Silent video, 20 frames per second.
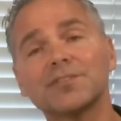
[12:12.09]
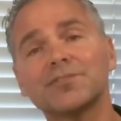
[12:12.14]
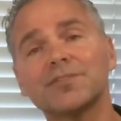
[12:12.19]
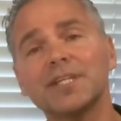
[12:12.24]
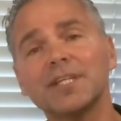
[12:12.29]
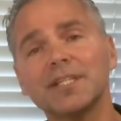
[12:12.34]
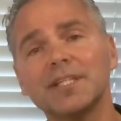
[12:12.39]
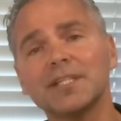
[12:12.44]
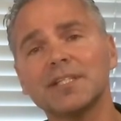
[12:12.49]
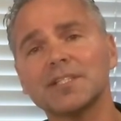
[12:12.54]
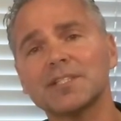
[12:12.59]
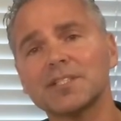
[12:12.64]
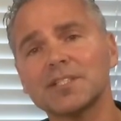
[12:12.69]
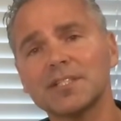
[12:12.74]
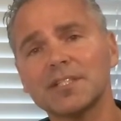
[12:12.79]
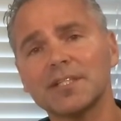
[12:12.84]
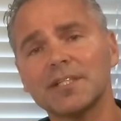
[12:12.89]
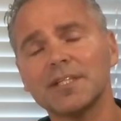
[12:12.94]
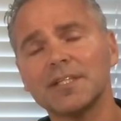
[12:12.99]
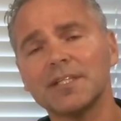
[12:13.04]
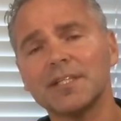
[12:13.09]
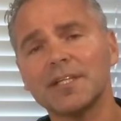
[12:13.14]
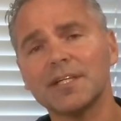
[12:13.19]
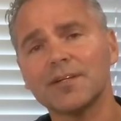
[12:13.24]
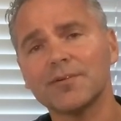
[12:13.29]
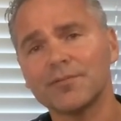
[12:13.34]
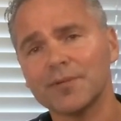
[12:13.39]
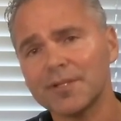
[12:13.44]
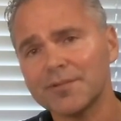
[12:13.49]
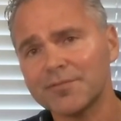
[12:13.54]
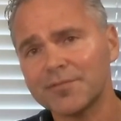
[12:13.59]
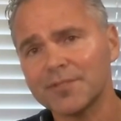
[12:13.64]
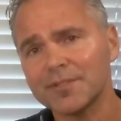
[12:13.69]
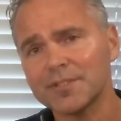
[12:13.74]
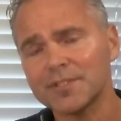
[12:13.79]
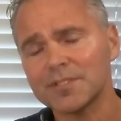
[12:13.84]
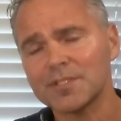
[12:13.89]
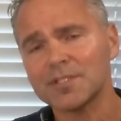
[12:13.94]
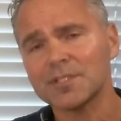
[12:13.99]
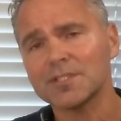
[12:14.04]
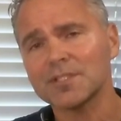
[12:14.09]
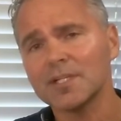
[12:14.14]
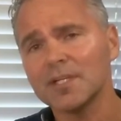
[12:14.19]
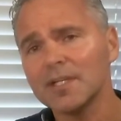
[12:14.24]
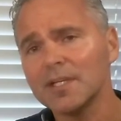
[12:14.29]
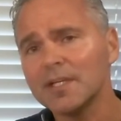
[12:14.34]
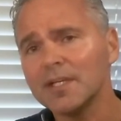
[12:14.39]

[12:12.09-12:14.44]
trainings in there, references,